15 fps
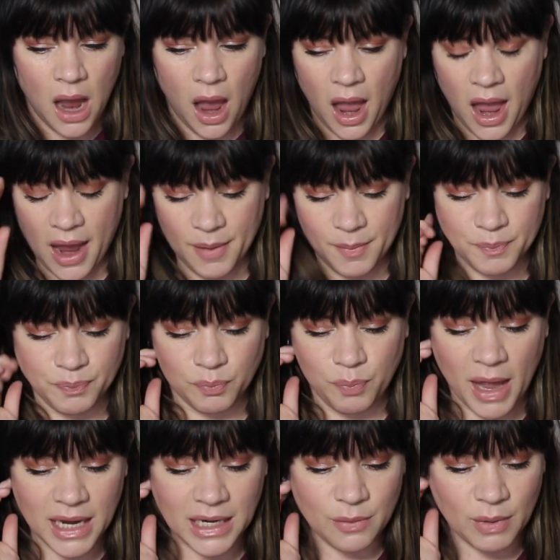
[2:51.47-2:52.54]

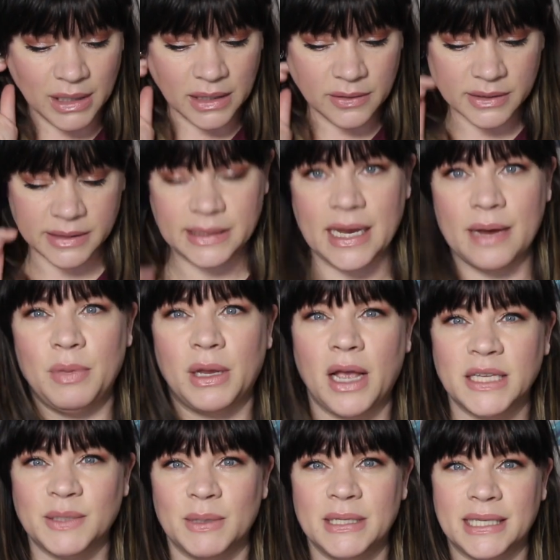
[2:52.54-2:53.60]
But anyway, needless to say,
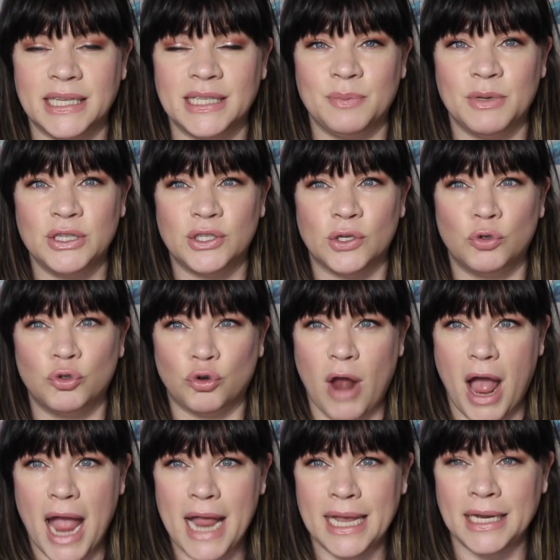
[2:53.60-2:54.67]
because my skin's been so
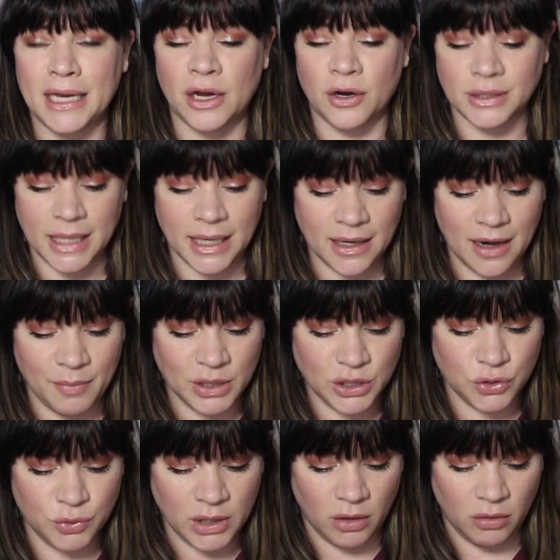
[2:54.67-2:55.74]
dry and irritated, I've
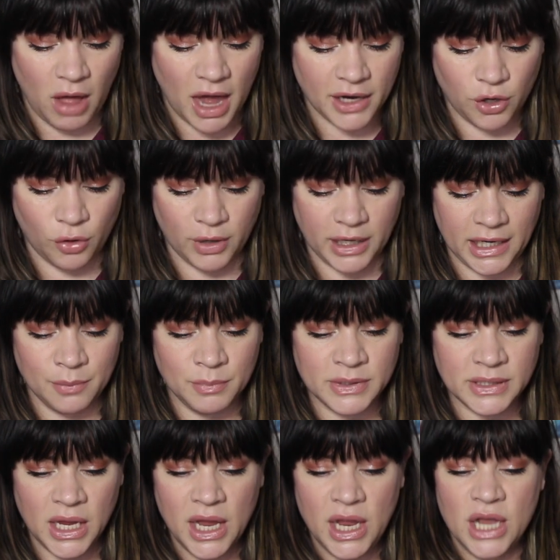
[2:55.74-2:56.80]
been doing a lot of
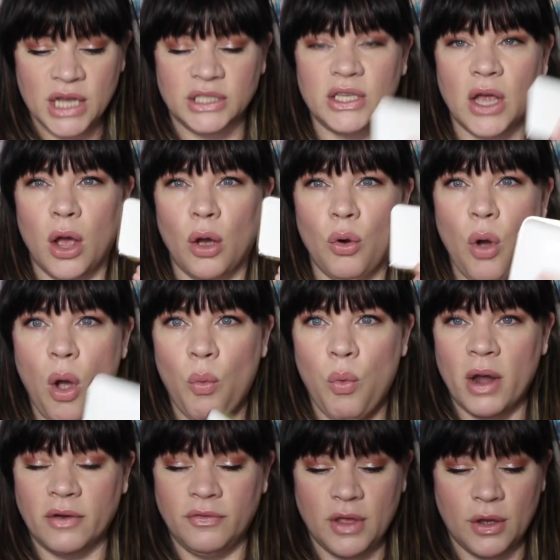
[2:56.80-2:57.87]
creams. So
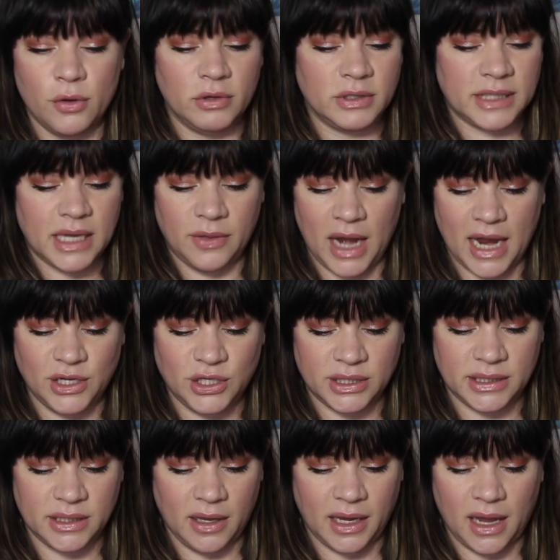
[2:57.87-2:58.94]
one of those that I
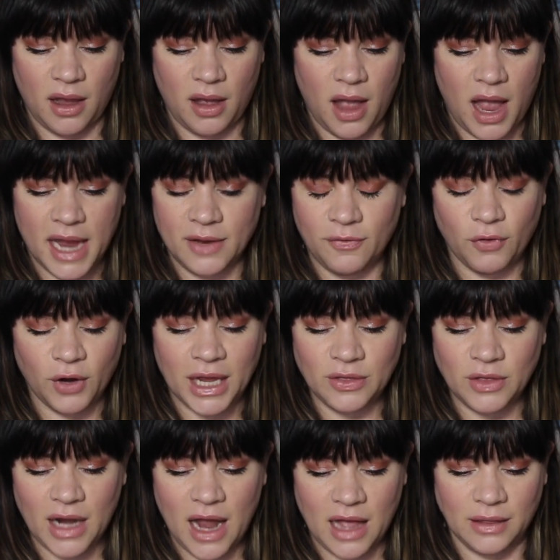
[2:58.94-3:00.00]
just like, I
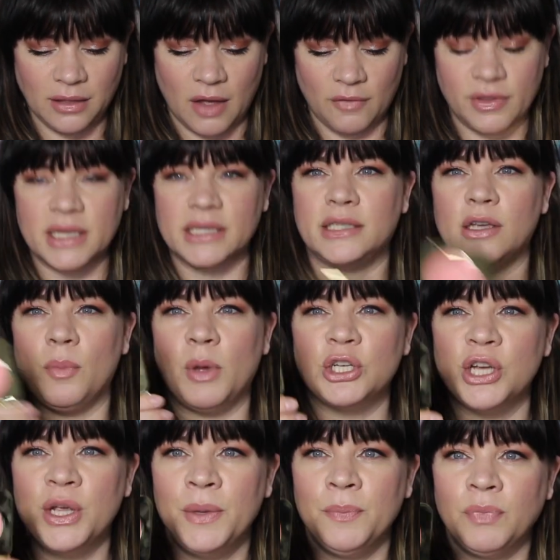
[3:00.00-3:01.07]
forget that I love this so
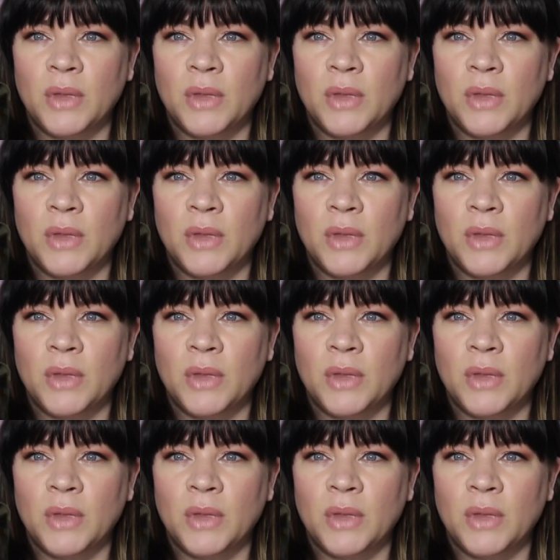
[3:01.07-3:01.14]
much,